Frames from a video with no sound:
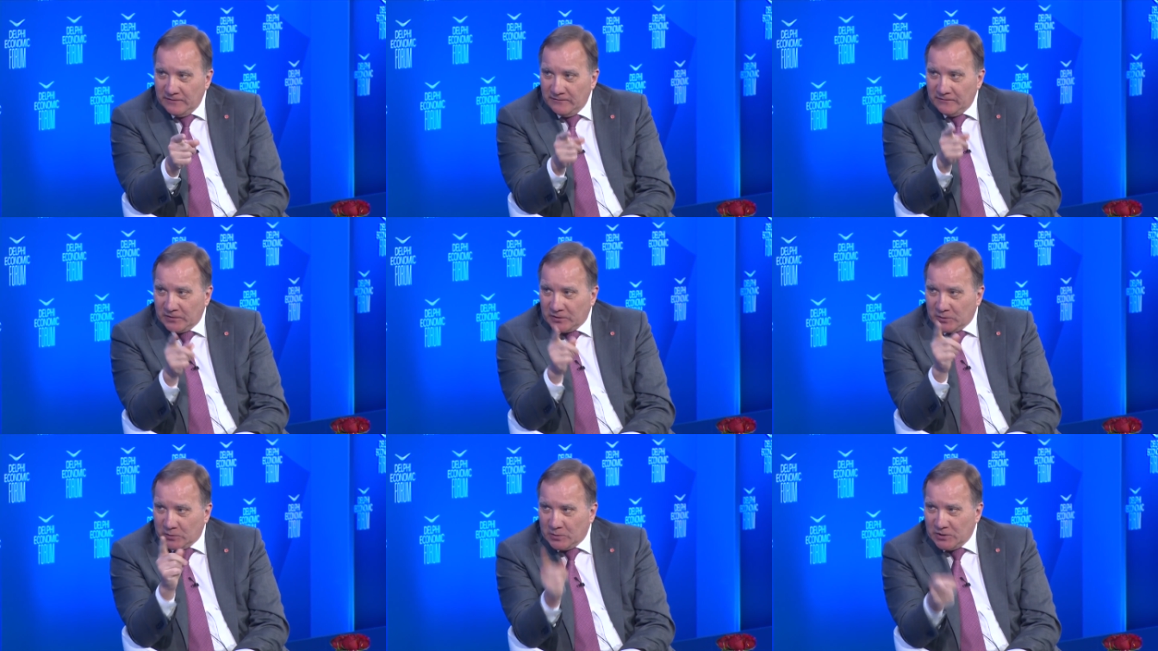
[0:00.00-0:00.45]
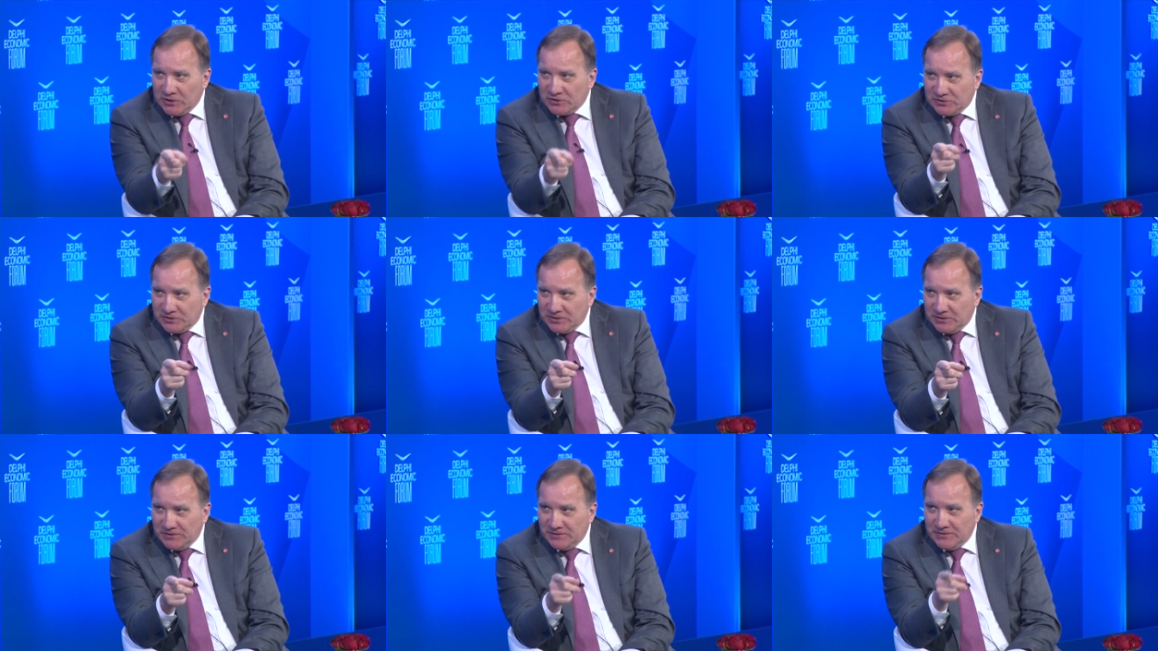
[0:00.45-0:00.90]
If a
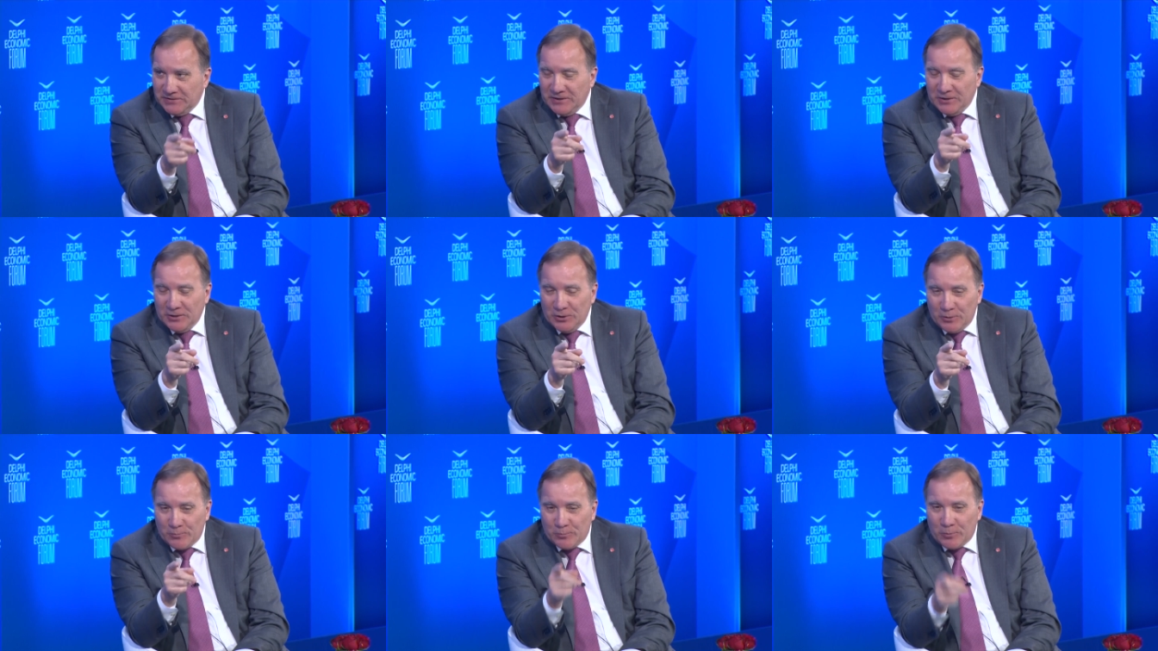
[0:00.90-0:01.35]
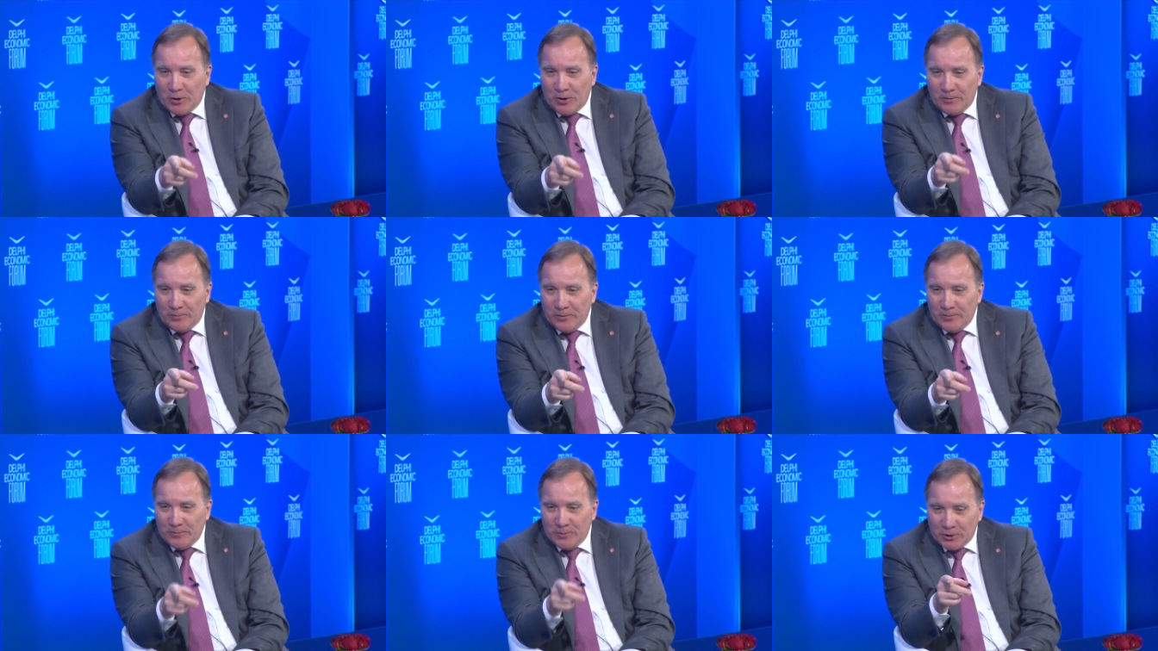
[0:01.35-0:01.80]
question, a
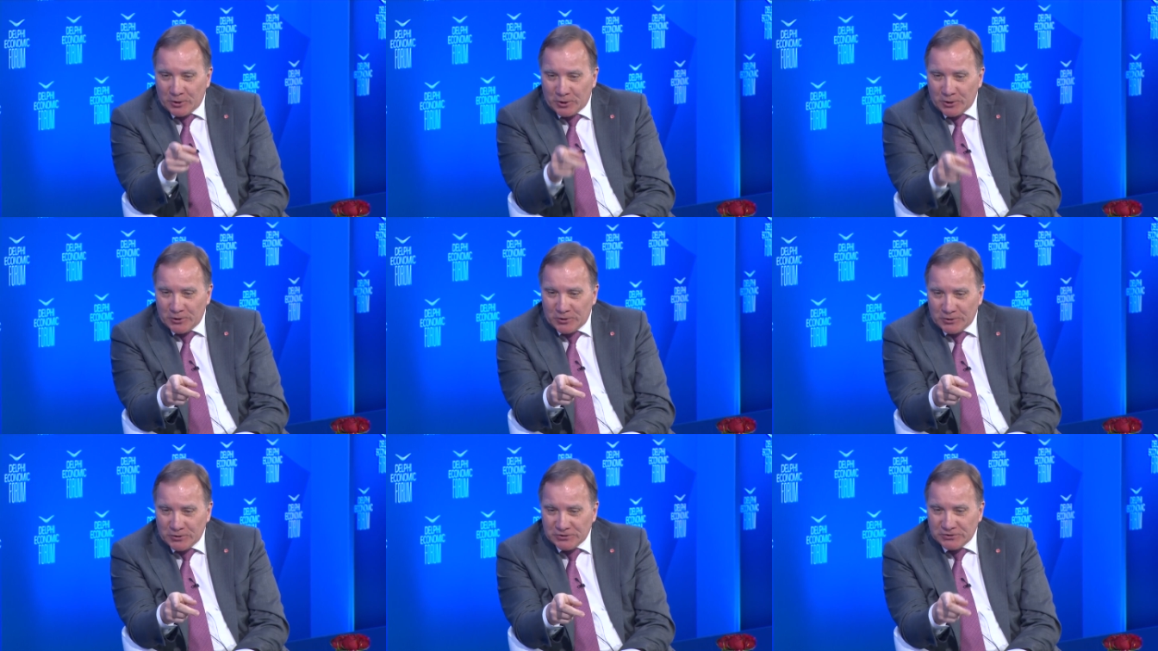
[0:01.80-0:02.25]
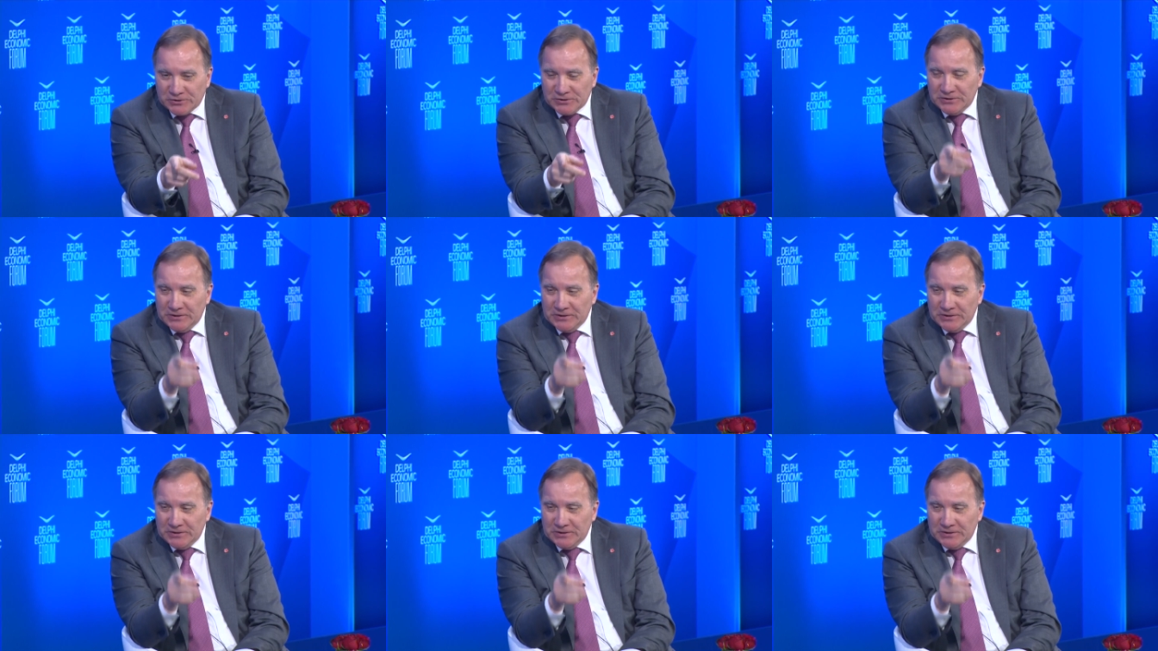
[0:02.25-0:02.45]
problem occurs,